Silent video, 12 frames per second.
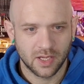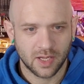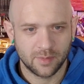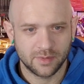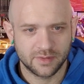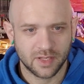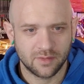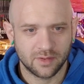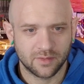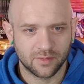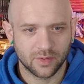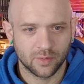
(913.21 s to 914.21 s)
I've been saving
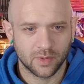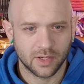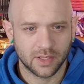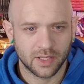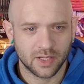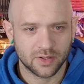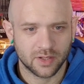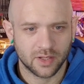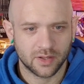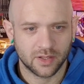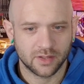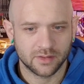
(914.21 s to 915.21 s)
it for the right occasion, and I
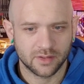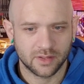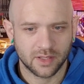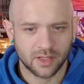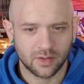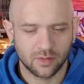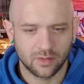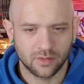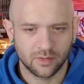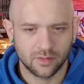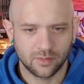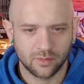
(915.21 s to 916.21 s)
think it's today.
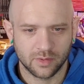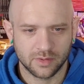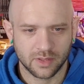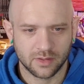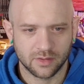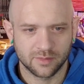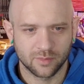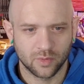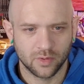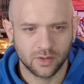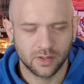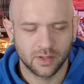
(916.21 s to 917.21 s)
What's that? There's
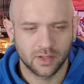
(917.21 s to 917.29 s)
more?